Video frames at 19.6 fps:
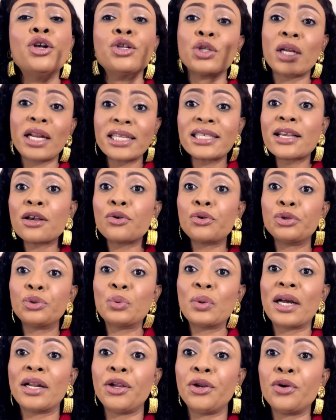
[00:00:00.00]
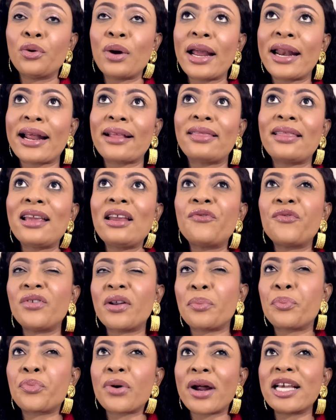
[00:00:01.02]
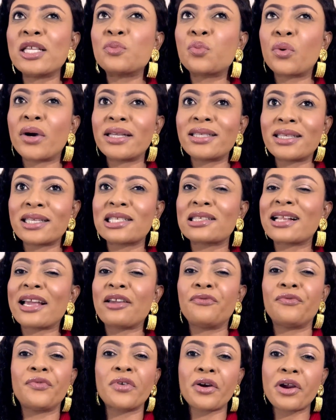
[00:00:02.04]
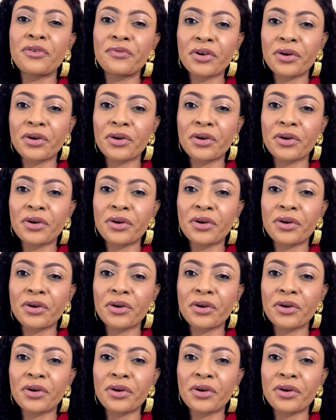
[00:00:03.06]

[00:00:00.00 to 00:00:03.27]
So it's a good one, you know, and I think the price point is like very,